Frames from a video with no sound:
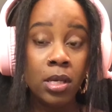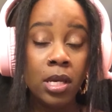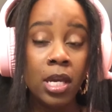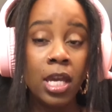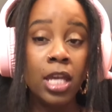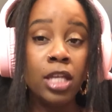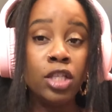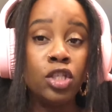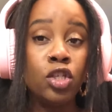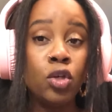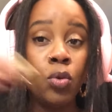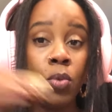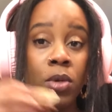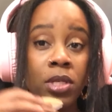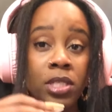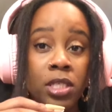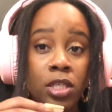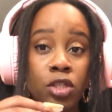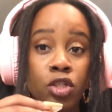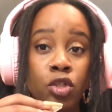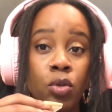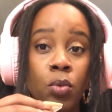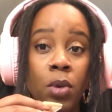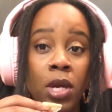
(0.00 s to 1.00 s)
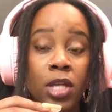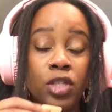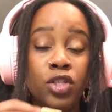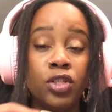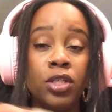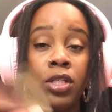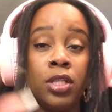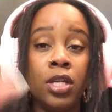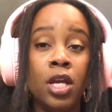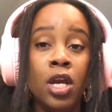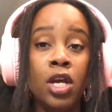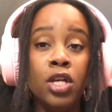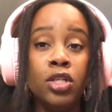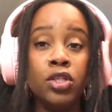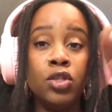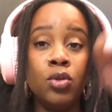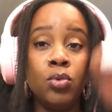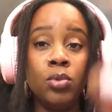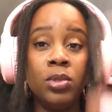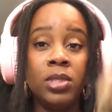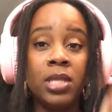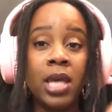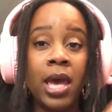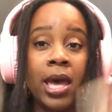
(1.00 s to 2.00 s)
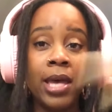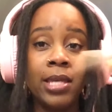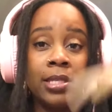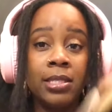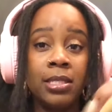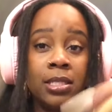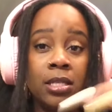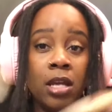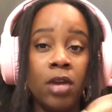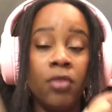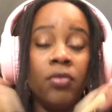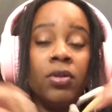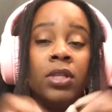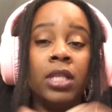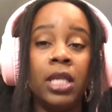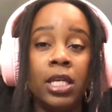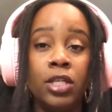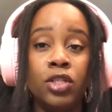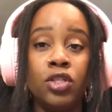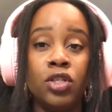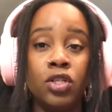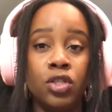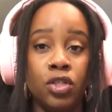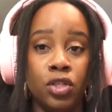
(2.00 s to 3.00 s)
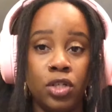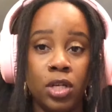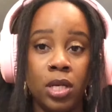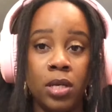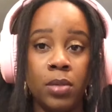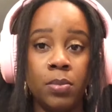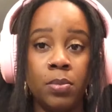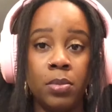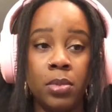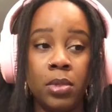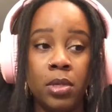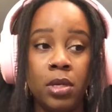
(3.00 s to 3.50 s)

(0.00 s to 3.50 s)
into a situation to test a relationship.